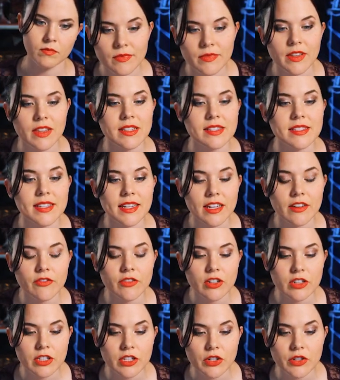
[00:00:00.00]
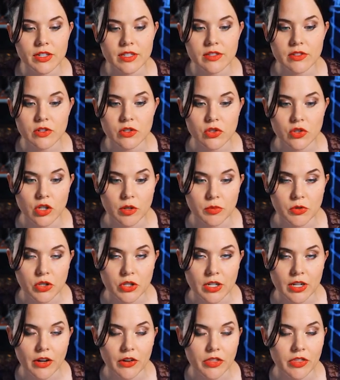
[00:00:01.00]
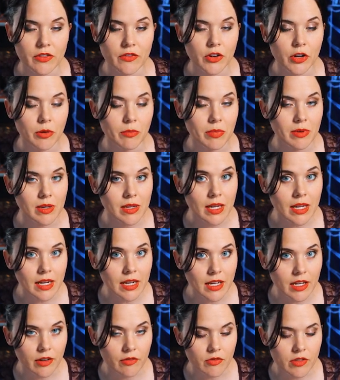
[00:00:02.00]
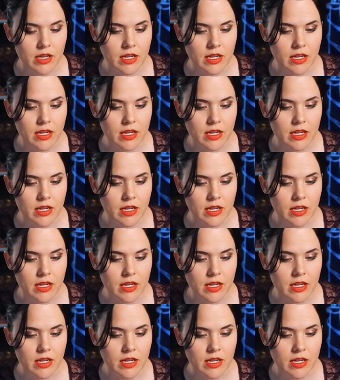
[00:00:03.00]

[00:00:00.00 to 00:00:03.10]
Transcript: Now the second field here is the description. Now at the very beginning of